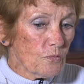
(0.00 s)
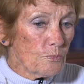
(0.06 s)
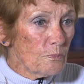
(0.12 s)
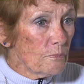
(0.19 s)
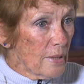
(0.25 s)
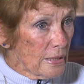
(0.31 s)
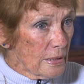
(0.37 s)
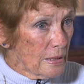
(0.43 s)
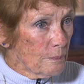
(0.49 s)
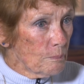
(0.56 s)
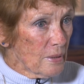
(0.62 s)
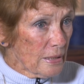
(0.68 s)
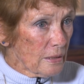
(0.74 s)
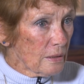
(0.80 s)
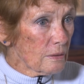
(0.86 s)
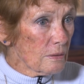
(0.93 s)
mainly
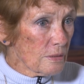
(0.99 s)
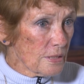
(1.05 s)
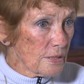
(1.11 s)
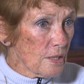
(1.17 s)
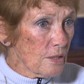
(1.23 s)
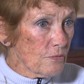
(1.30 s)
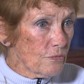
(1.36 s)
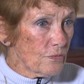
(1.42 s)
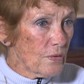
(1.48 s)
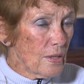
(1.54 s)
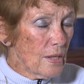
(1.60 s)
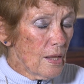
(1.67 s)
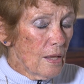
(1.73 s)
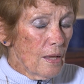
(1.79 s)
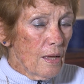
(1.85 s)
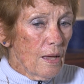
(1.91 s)
medical stuff,
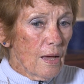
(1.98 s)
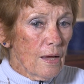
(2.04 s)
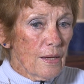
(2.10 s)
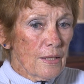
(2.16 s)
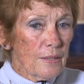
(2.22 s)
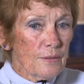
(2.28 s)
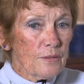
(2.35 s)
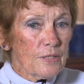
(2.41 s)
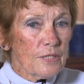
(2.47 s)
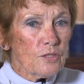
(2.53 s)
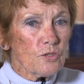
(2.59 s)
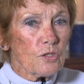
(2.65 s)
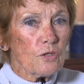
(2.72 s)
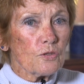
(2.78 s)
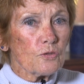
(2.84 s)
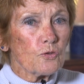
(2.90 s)
and he's
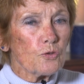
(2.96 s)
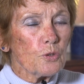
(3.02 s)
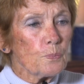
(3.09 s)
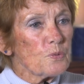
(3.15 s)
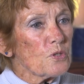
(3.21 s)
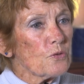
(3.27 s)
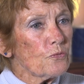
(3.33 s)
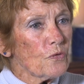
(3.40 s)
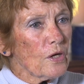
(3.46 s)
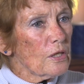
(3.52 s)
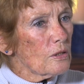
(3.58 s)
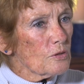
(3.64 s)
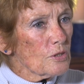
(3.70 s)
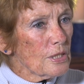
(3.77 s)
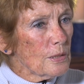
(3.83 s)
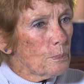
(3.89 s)
got groups of
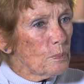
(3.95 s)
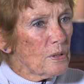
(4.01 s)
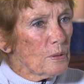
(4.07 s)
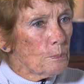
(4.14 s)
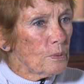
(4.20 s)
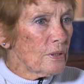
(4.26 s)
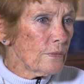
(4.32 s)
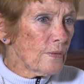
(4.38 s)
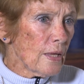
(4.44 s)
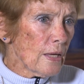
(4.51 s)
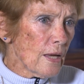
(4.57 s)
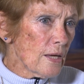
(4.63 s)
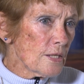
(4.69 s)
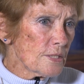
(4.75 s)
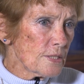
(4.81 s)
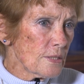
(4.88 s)
elderly people in their
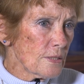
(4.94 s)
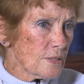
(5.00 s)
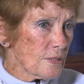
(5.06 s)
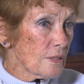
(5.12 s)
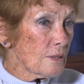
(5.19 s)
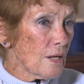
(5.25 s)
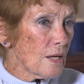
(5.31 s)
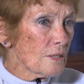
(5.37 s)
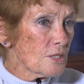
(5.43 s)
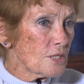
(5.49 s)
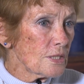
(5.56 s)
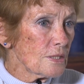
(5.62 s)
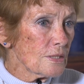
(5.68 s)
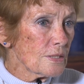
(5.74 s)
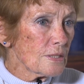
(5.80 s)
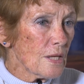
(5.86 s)
80s and
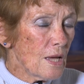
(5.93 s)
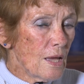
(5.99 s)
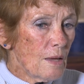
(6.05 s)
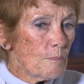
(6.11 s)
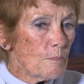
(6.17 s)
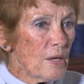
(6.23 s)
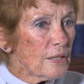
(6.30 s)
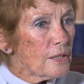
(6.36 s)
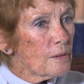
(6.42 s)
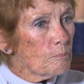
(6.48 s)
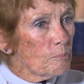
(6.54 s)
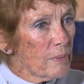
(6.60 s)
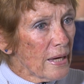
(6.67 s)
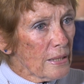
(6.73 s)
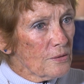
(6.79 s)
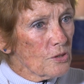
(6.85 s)
90s making
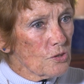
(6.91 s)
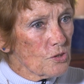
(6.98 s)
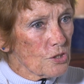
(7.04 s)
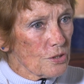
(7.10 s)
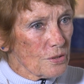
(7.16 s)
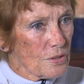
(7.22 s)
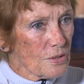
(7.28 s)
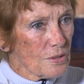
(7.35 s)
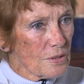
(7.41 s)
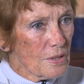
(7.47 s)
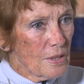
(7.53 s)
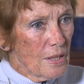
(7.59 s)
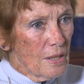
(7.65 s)
bandages,